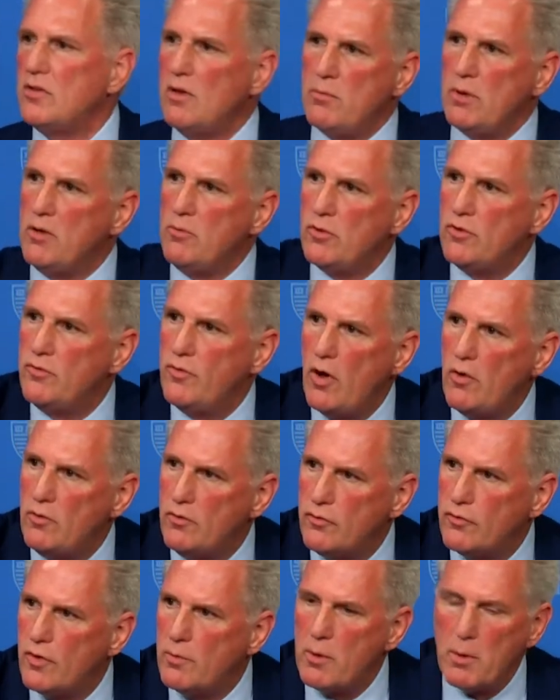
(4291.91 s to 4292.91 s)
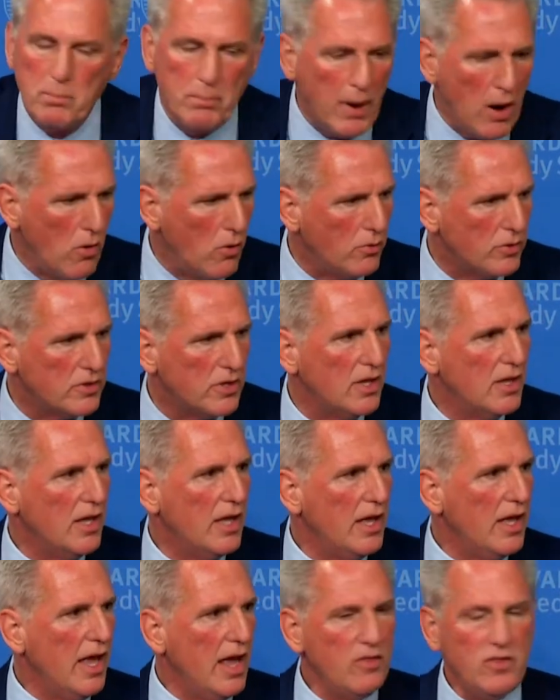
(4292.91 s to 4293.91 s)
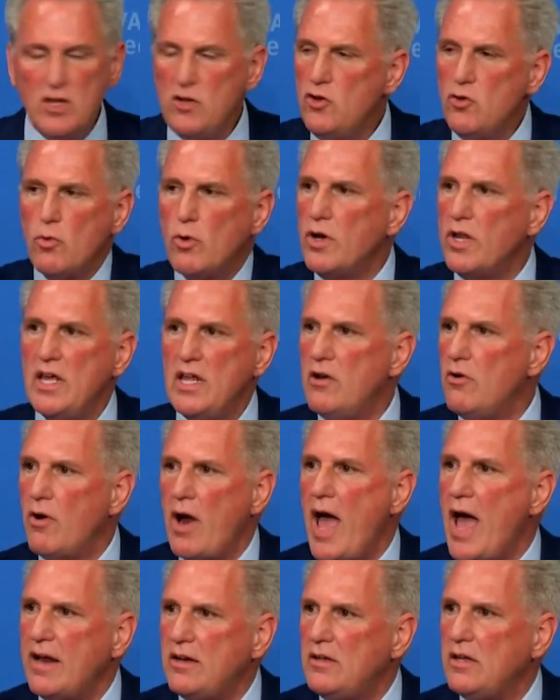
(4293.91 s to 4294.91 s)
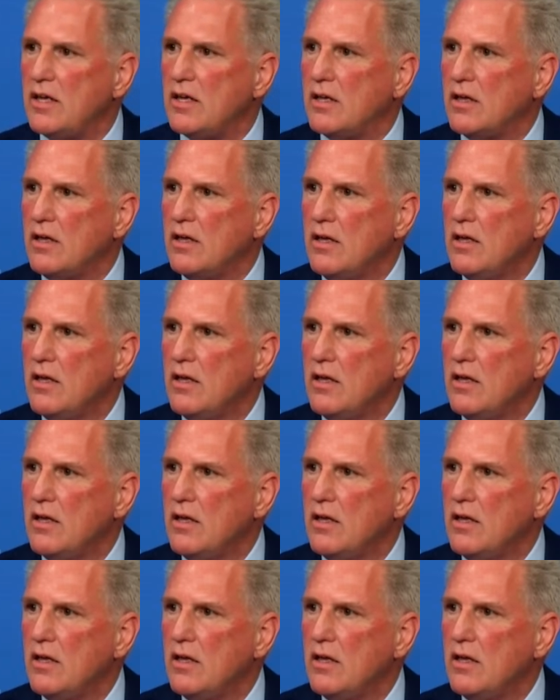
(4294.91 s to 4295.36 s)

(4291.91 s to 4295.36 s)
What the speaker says: Somebody was voting from a boat, and then you weren't interacting.